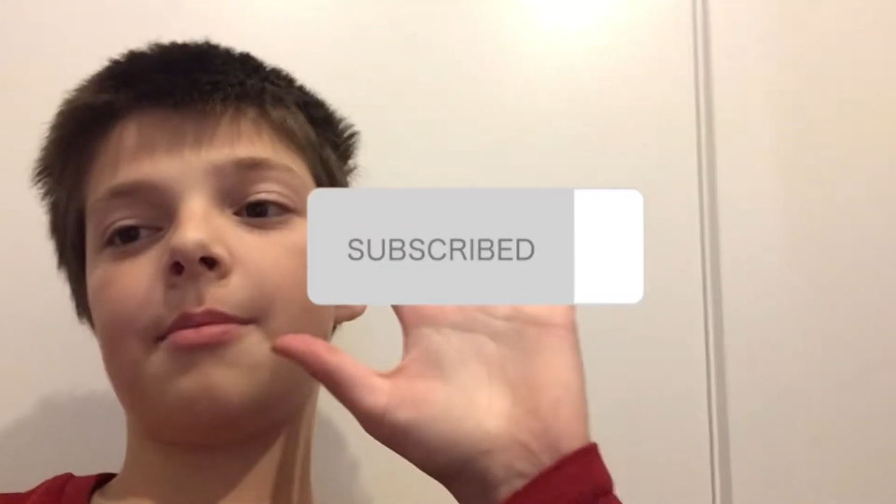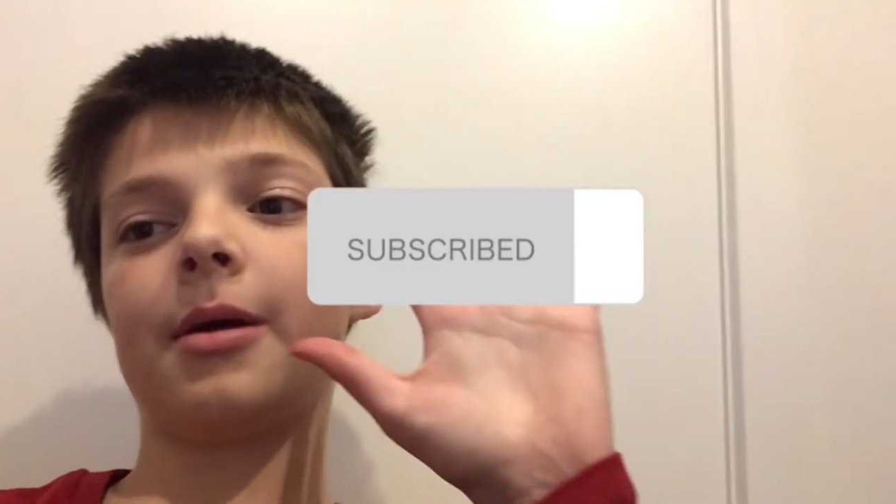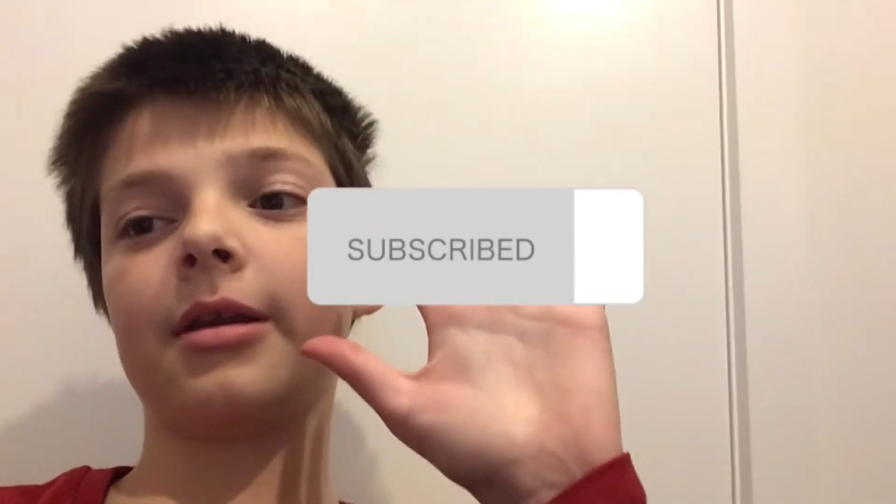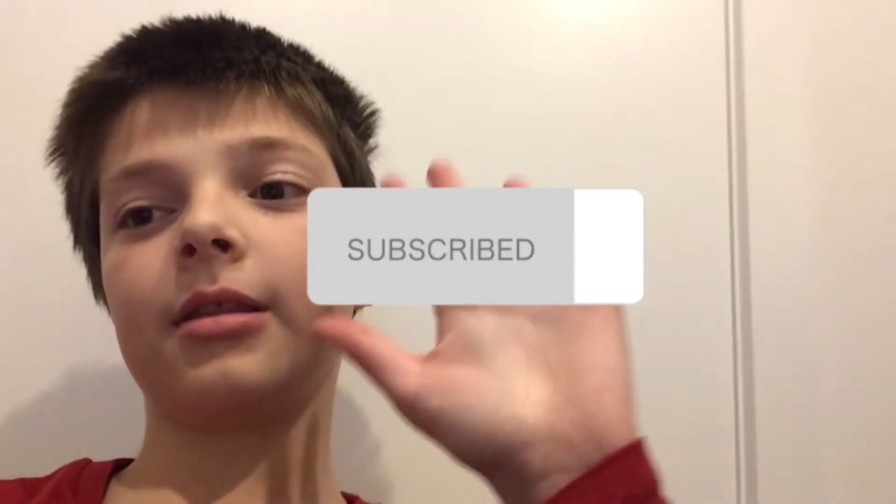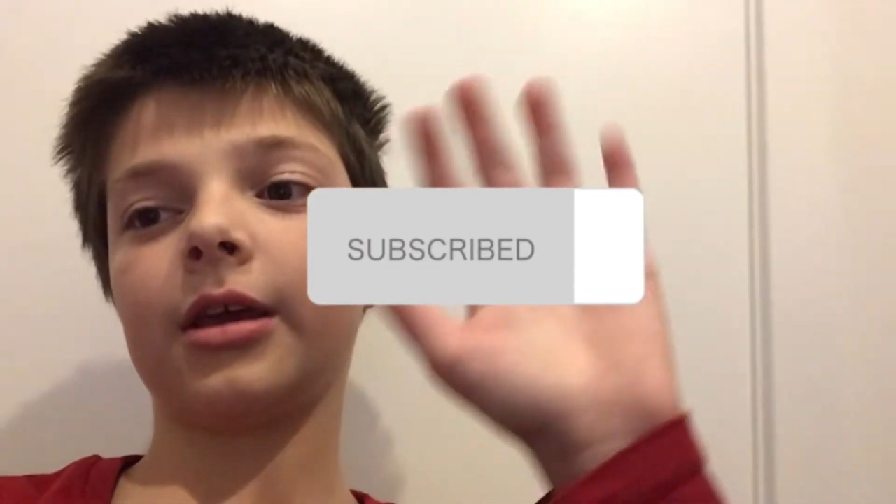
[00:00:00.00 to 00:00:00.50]

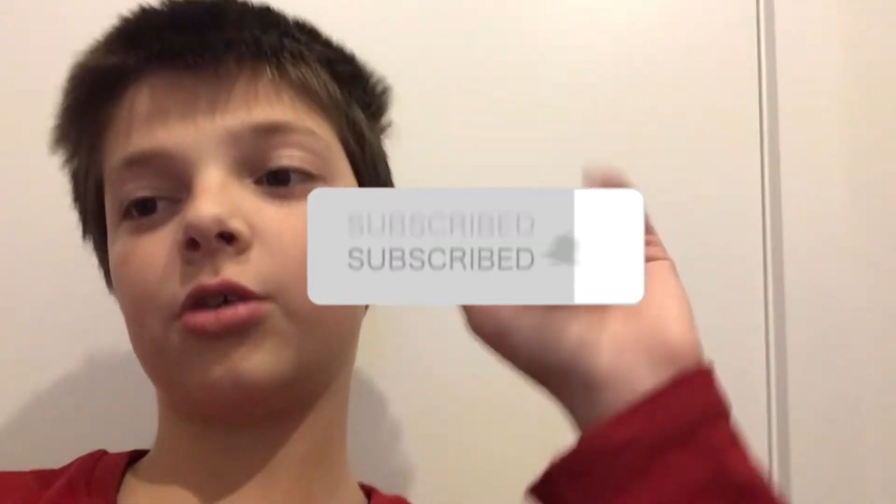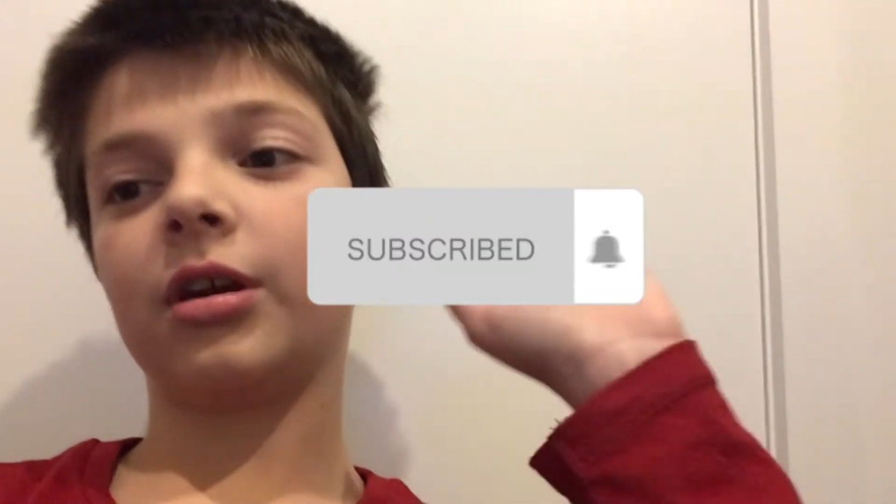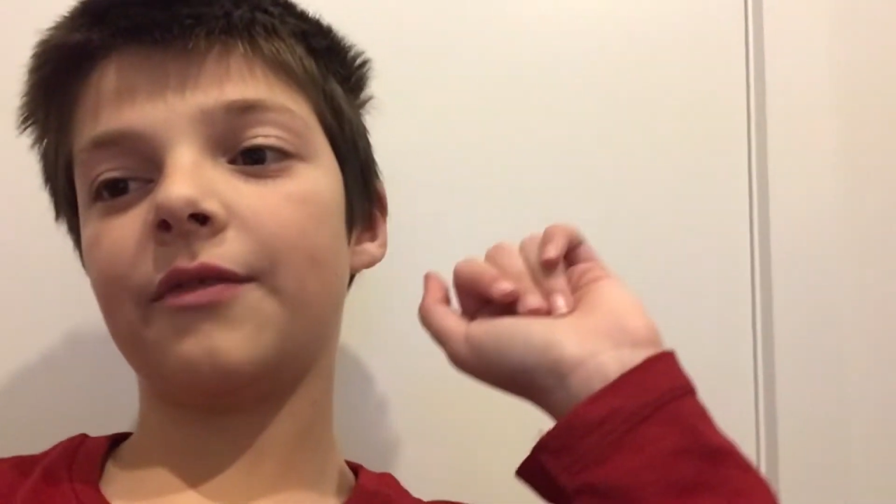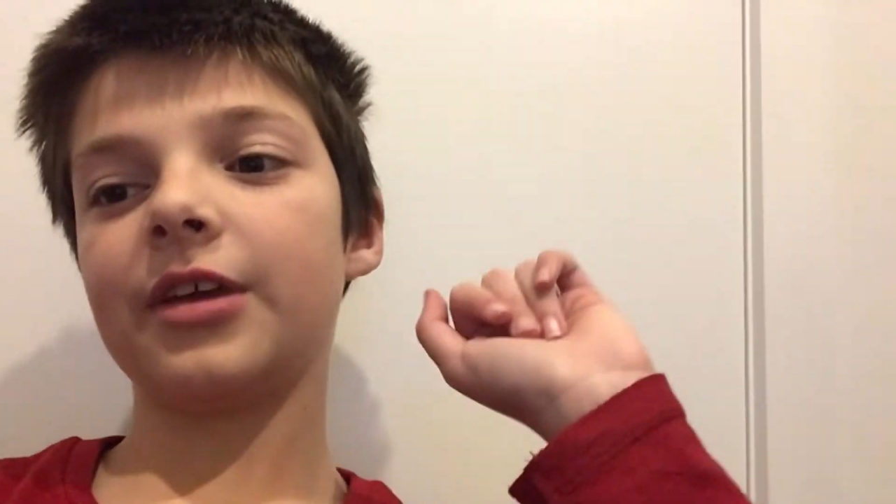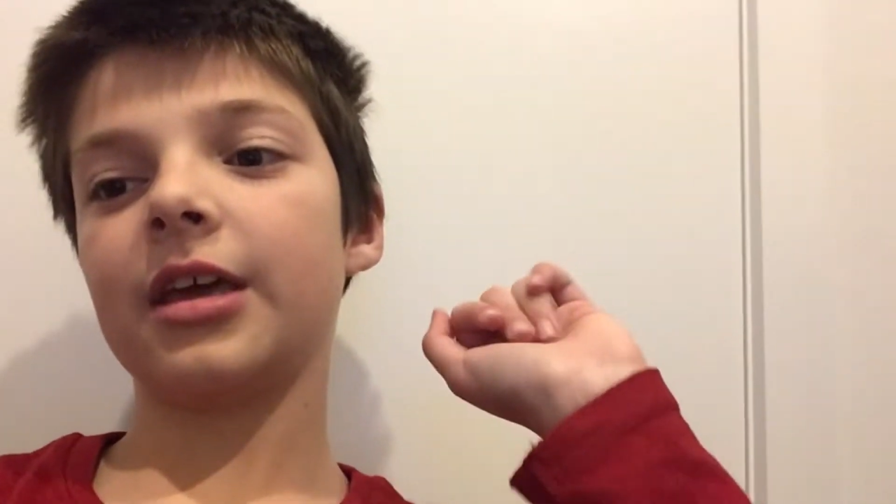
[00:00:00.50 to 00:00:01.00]
button like you're
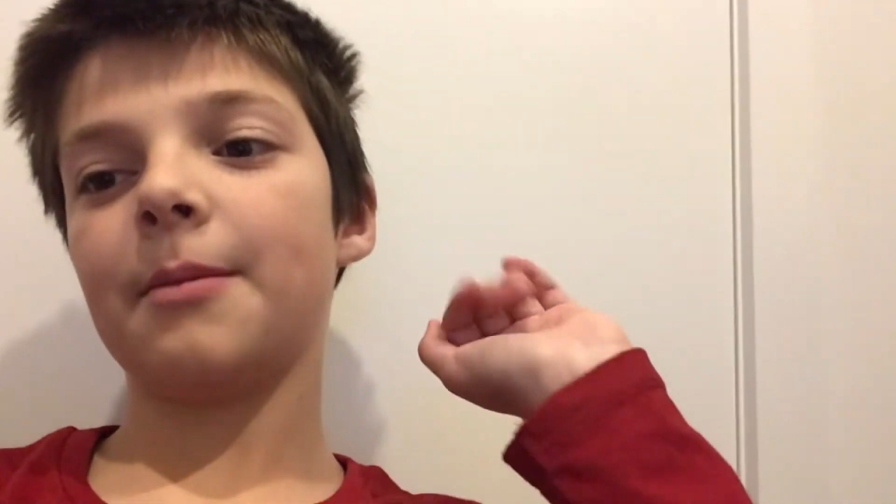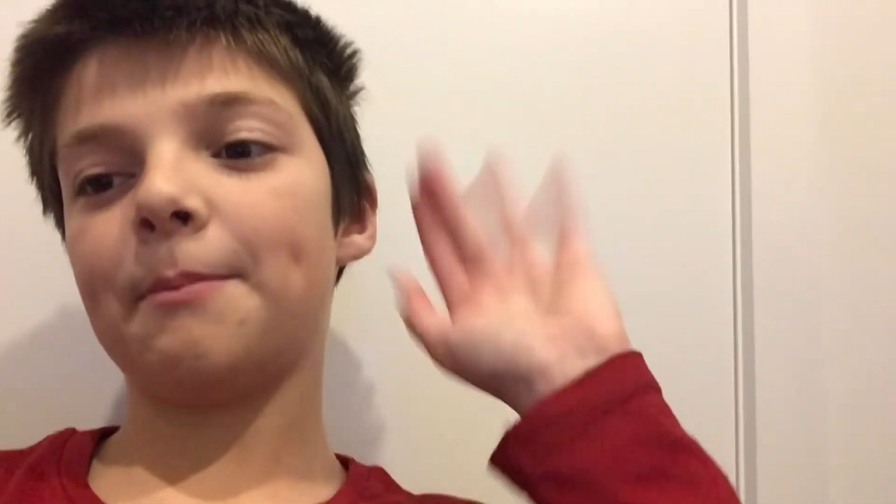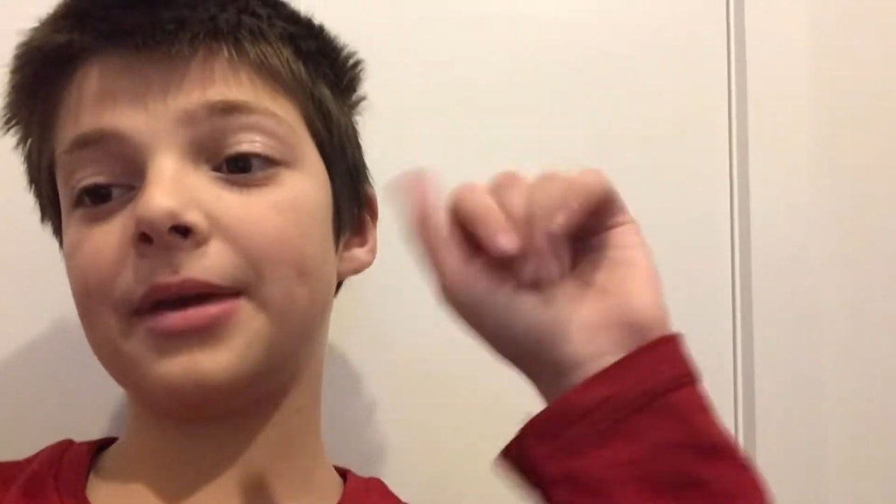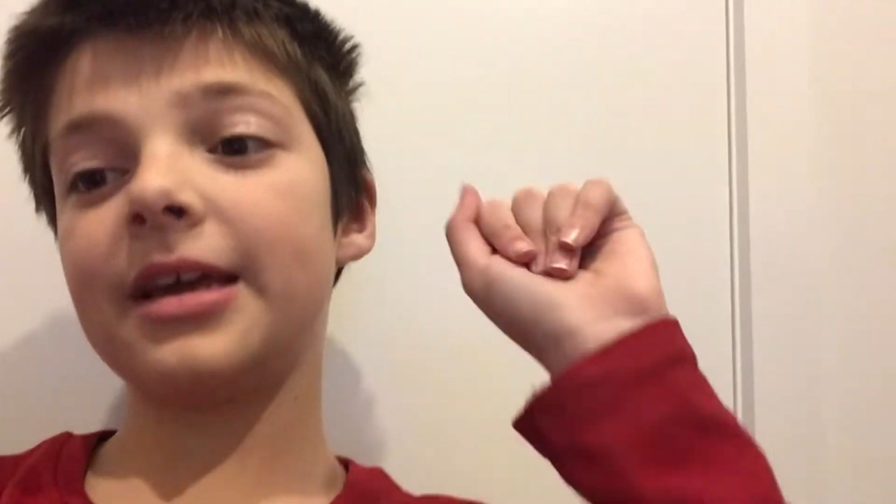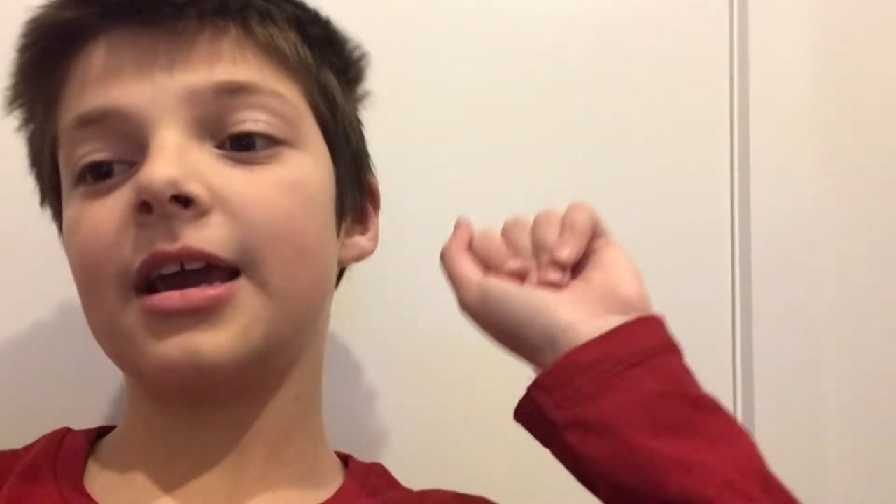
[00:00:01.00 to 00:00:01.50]
giving it a
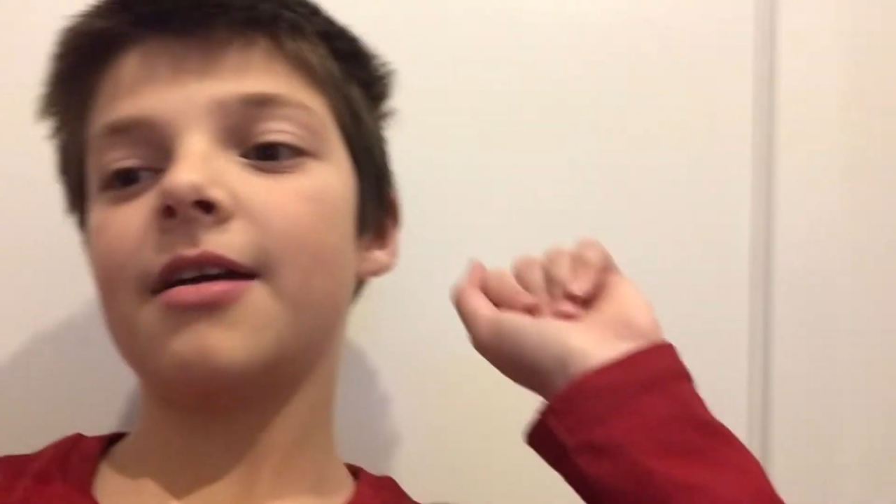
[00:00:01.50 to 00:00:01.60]
big